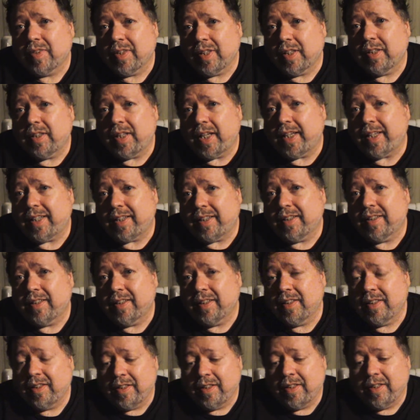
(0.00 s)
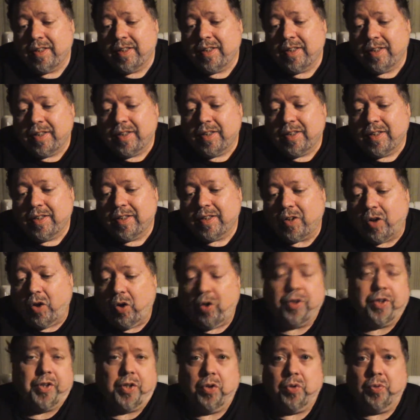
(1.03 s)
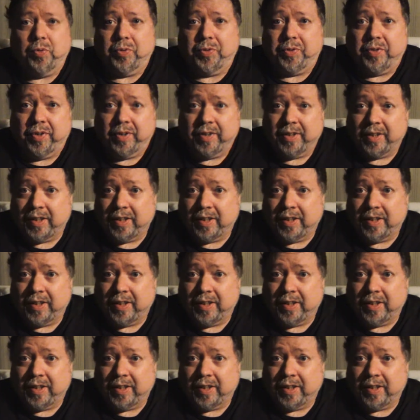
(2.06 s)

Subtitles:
like all the old